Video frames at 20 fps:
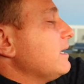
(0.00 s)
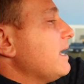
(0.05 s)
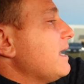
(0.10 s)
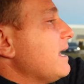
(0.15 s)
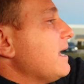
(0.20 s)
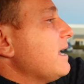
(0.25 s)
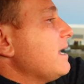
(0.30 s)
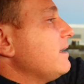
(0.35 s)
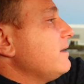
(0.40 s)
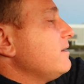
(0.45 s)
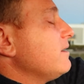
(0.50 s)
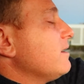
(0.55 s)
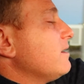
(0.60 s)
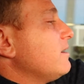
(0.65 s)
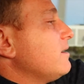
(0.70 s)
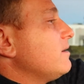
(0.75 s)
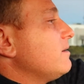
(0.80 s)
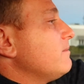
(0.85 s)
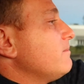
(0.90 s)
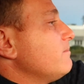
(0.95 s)
and
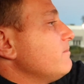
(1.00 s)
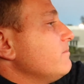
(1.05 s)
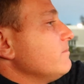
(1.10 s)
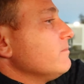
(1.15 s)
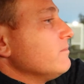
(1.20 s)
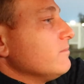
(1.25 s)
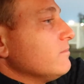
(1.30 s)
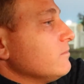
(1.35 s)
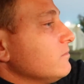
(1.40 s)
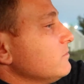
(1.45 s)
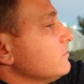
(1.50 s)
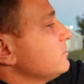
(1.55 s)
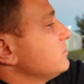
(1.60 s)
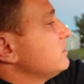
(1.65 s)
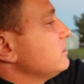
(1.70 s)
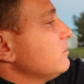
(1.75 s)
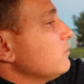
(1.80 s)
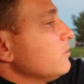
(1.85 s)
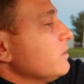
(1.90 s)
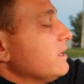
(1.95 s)

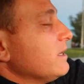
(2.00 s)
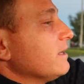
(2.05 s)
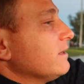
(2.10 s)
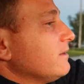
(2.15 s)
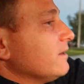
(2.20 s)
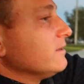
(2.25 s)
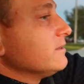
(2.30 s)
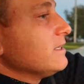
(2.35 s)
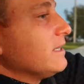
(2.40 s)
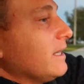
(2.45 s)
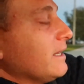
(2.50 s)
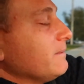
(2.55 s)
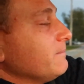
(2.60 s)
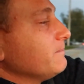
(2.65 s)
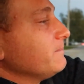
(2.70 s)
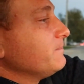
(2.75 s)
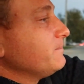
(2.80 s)
see what we can get done tonight.